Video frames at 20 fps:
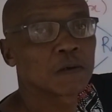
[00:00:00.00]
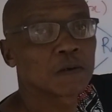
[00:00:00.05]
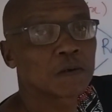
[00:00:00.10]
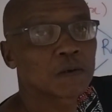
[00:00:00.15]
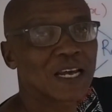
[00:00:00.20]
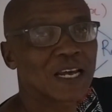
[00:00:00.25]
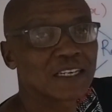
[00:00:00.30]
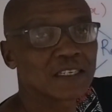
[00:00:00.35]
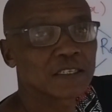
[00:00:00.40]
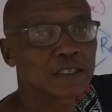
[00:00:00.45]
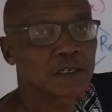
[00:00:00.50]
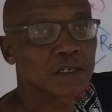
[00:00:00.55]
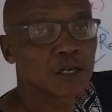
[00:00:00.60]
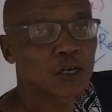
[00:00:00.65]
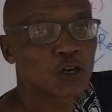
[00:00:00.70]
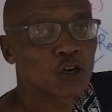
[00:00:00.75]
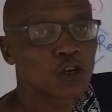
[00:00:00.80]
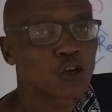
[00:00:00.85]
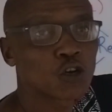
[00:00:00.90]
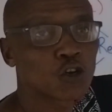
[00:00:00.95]
right,
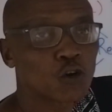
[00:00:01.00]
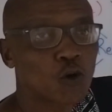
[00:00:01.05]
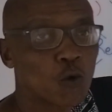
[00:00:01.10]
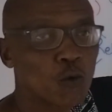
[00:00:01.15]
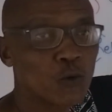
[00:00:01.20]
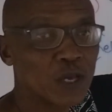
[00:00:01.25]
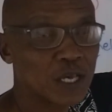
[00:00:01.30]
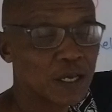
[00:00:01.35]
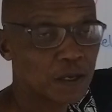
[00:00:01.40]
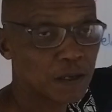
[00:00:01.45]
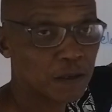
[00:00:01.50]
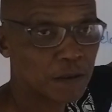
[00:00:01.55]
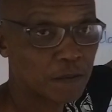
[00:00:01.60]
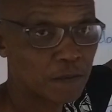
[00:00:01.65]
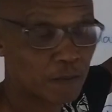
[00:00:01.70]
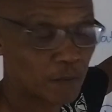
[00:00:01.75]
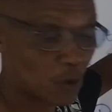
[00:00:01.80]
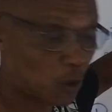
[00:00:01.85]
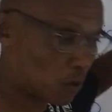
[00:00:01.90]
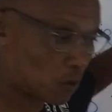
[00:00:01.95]
growing?
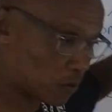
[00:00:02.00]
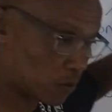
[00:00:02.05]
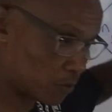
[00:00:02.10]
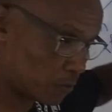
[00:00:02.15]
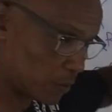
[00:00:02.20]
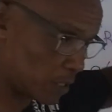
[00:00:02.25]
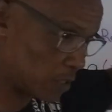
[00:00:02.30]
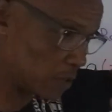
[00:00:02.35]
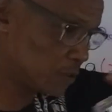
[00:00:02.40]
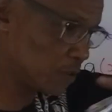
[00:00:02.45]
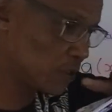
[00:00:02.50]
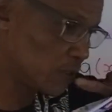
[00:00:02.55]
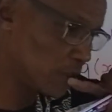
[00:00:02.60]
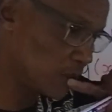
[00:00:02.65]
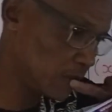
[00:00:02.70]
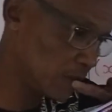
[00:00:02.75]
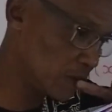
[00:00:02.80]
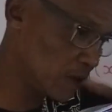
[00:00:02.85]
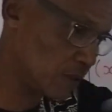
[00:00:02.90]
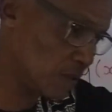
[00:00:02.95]
Oh, let's
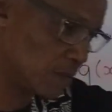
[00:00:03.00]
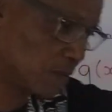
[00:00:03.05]
see.